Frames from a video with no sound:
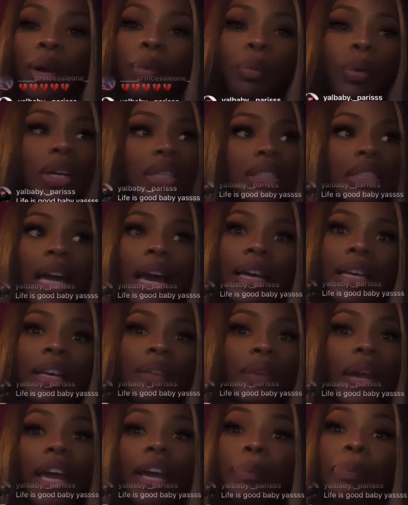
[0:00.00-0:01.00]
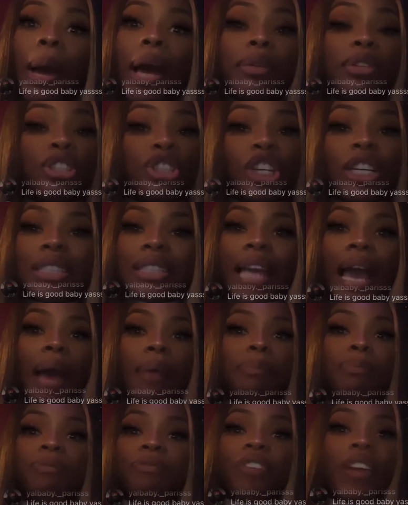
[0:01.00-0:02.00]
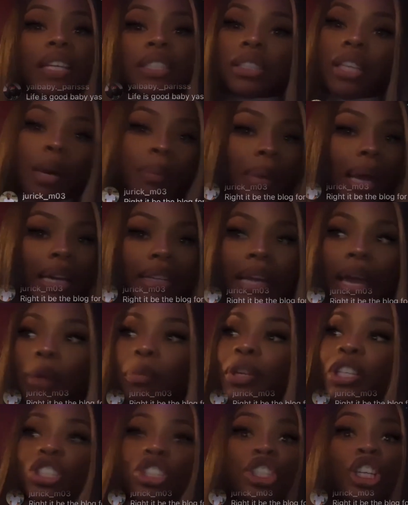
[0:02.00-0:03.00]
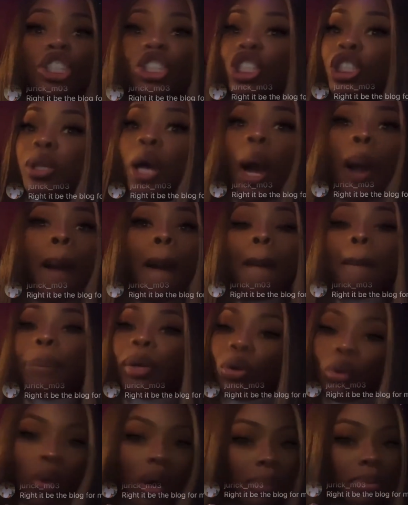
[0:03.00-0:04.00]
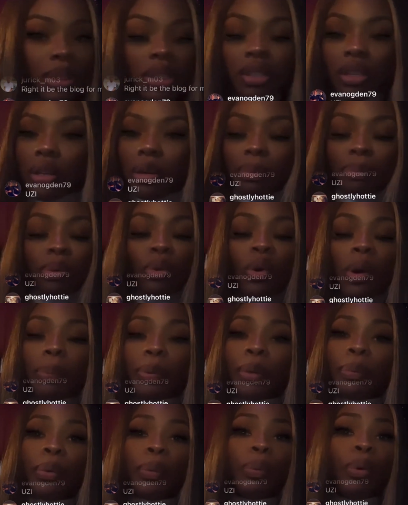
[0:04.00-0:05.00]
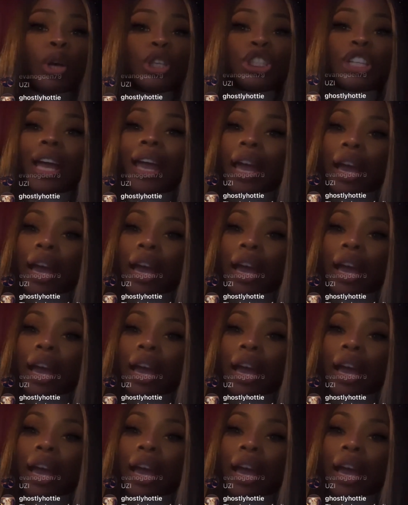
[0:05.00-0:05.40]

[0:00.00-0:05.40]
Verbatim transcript: It was not giving it. It probably just got fixed up like that when this shit just blew up blew up out proportion.